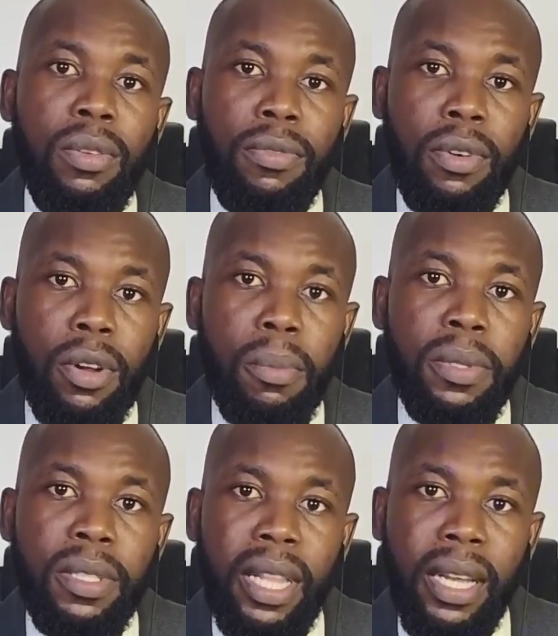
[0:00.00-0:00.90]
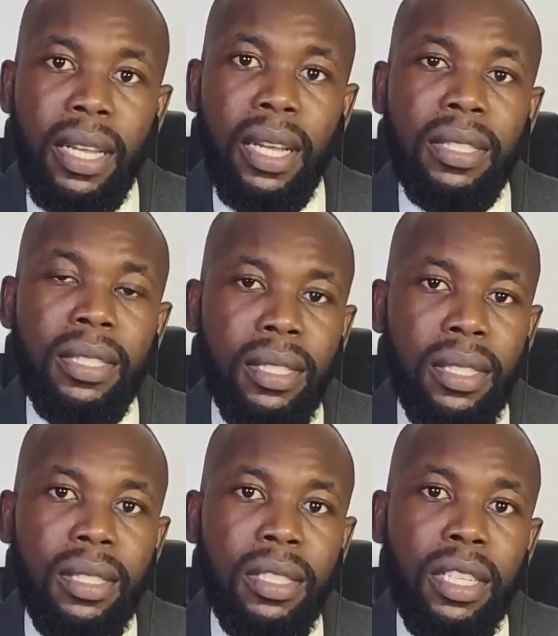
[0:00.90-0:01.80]
for companies like that,
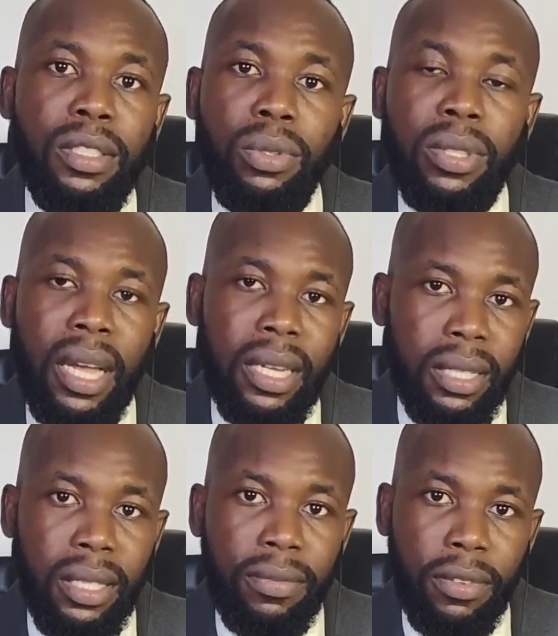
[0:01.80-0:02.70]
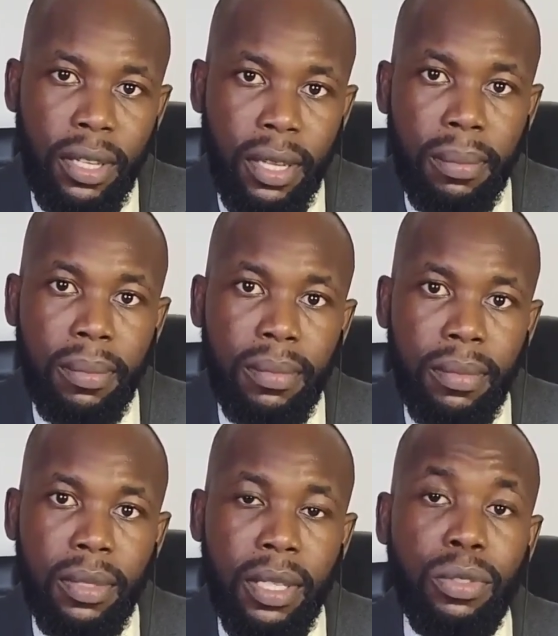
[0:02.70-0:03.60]
there's no taxes for them.
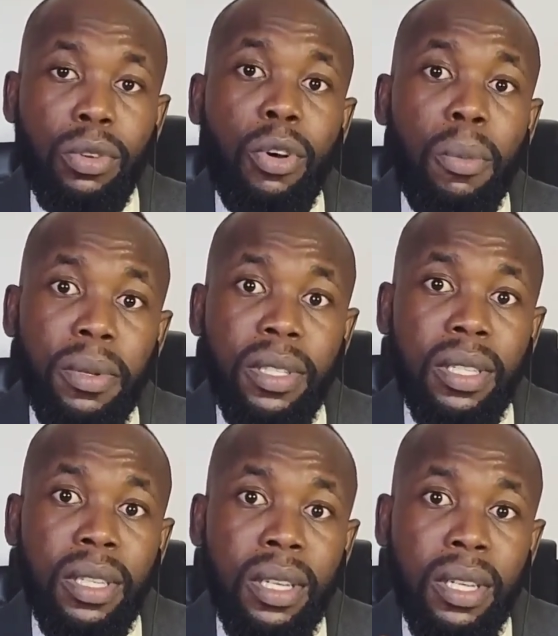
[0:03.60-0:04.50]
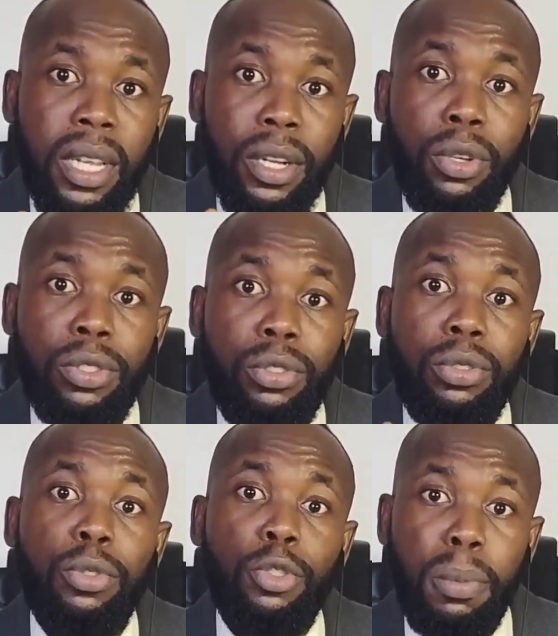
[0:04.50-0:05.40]
There's no company are not due
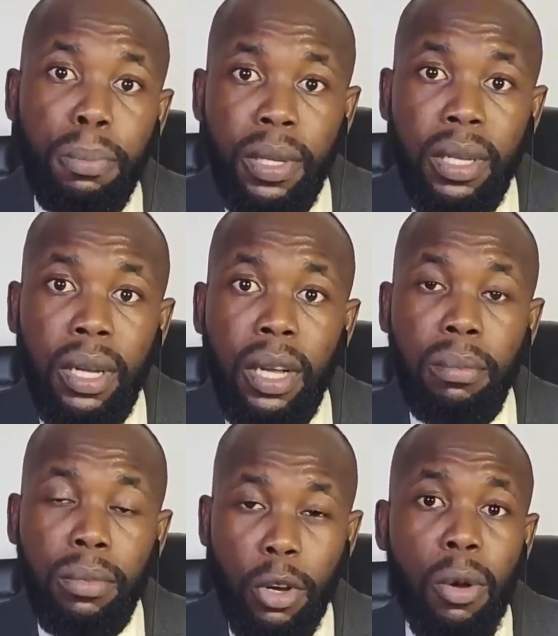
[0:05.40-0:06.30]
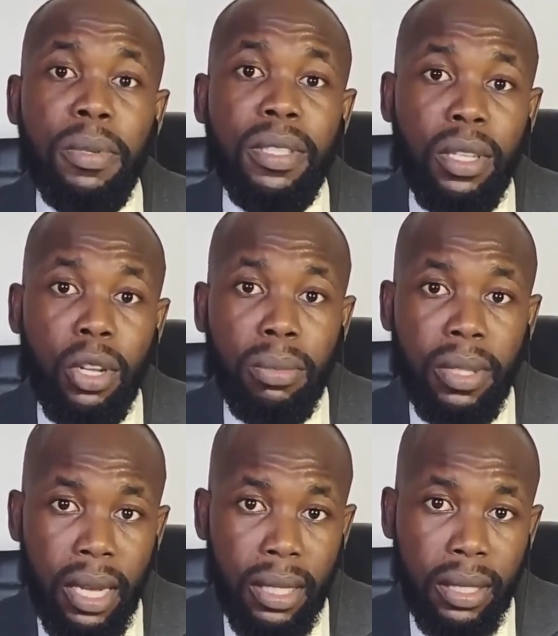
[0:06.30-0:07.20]
to pay companies income
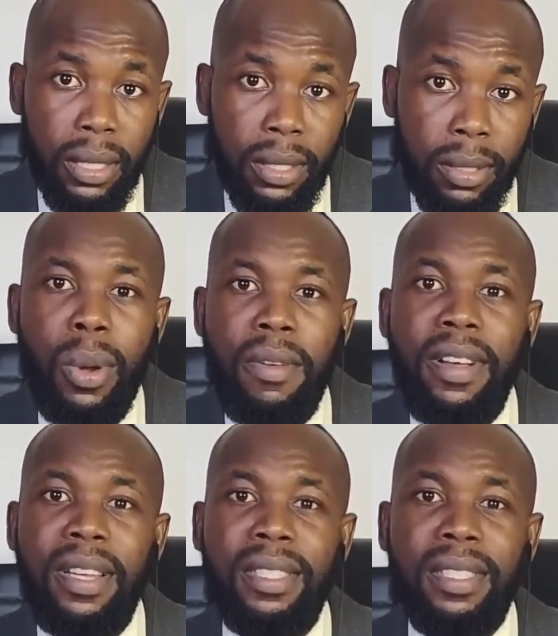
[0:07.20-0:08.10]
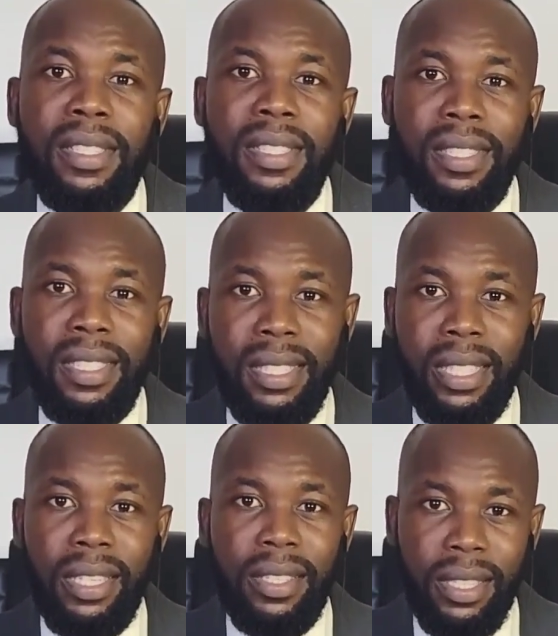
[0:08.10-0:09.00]
tax. However, this is
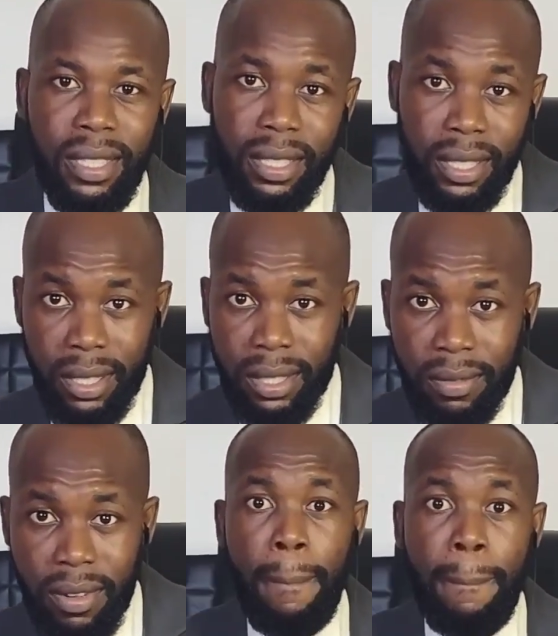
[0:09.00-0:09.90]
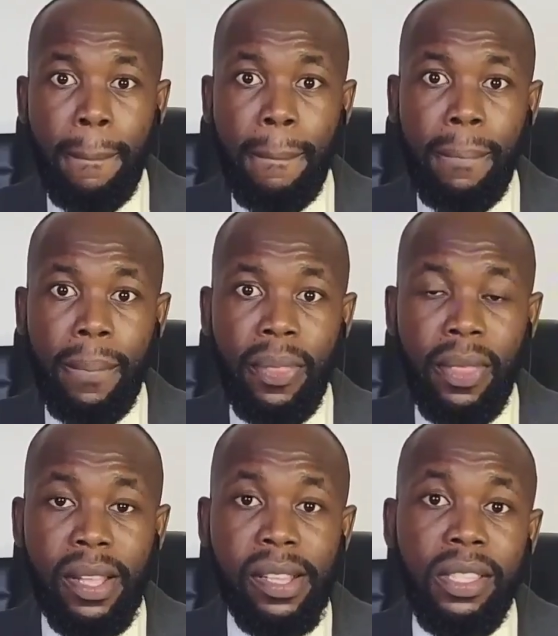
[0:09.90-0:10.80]
a great incentive.
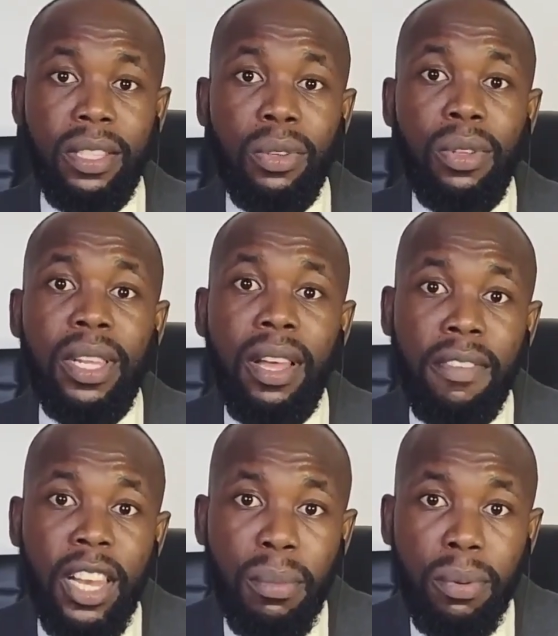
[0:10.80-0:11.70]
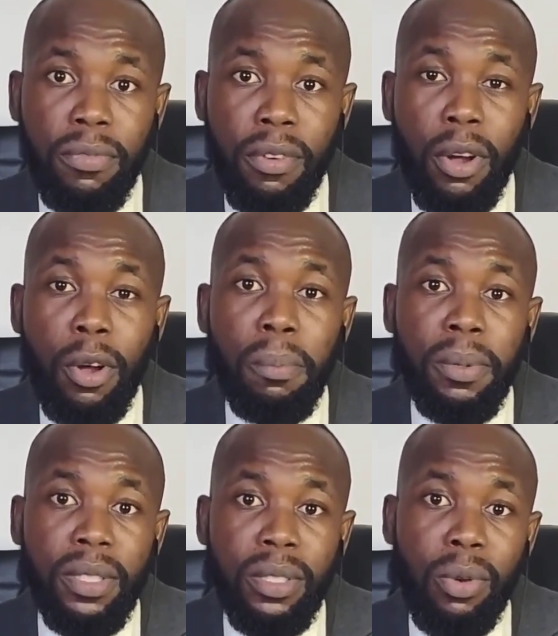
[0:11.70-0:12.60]
It is only available for
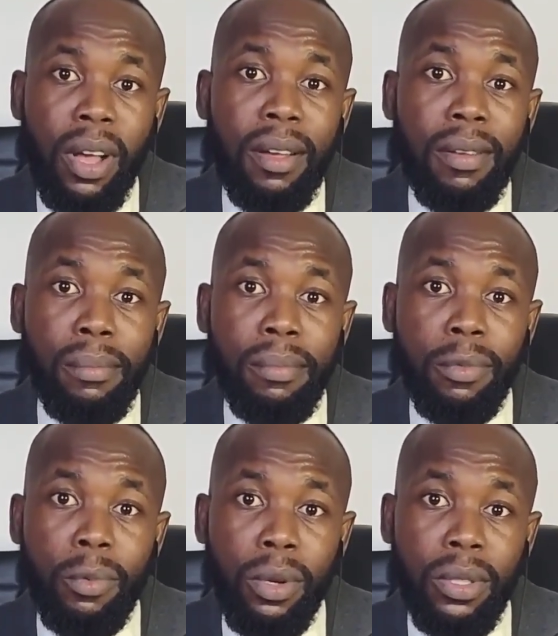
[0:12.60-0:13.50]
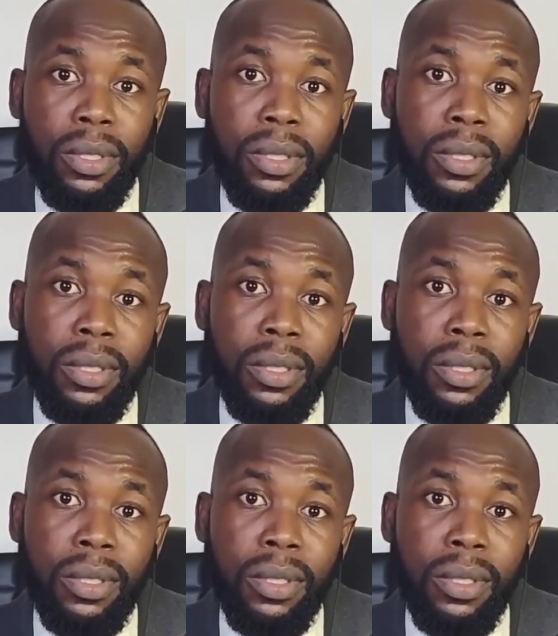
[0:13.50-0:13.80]
companies who are or